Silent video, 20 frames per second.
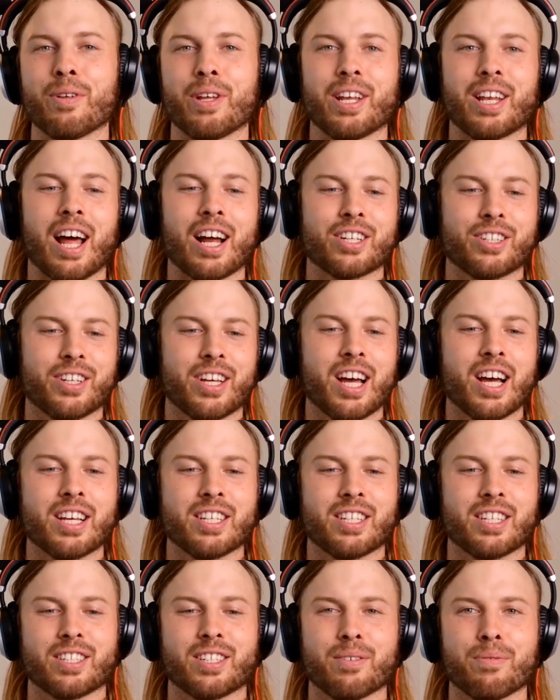It actually
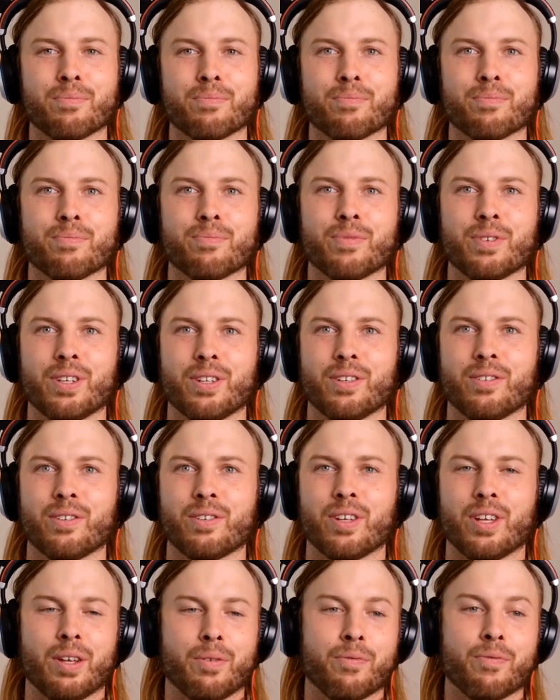has like some
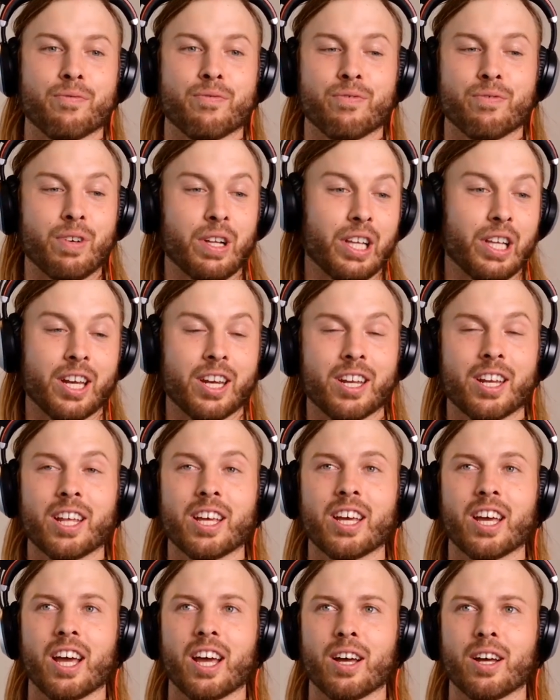
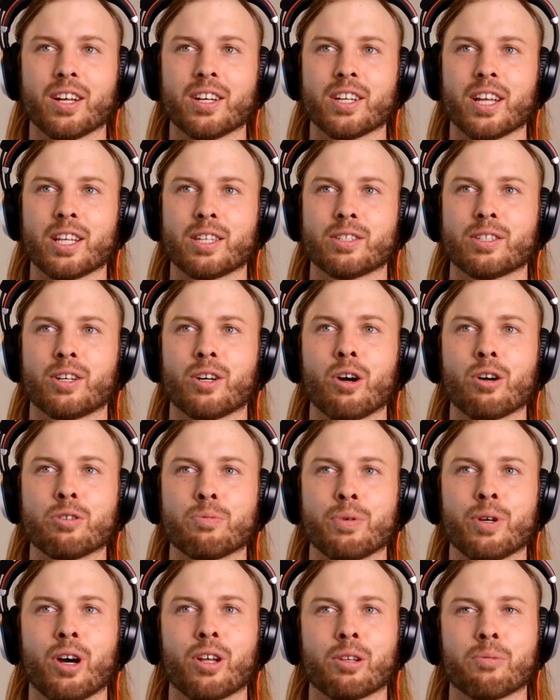validity and it goes
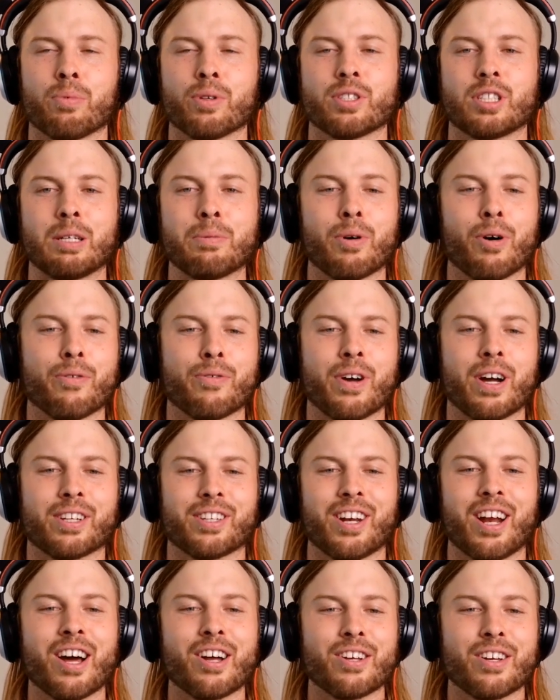beyond the placebo effect.
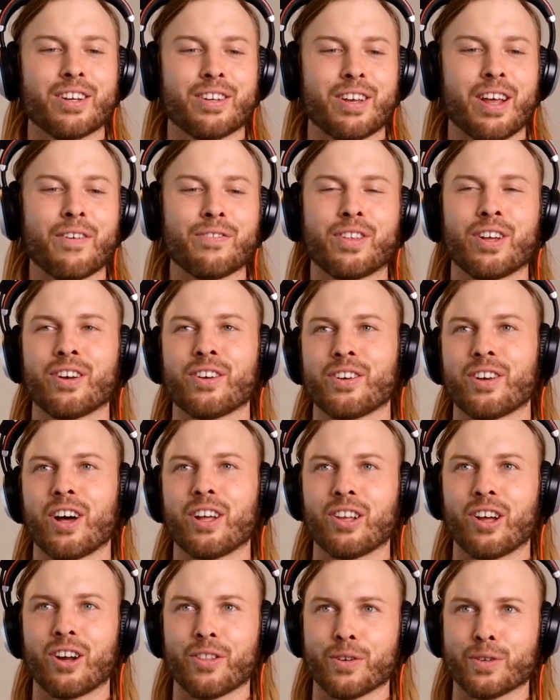And I have done a
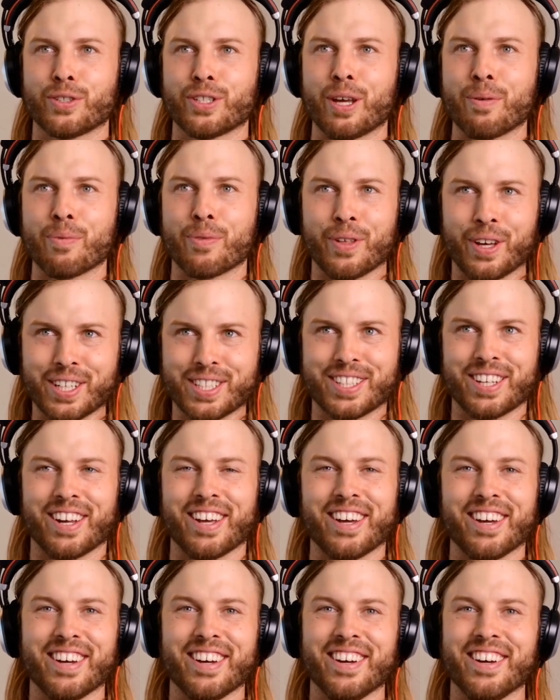lot of those same things
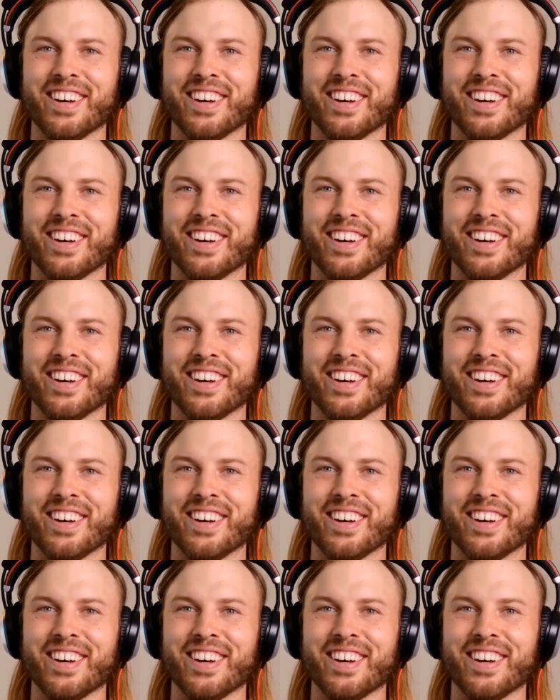today.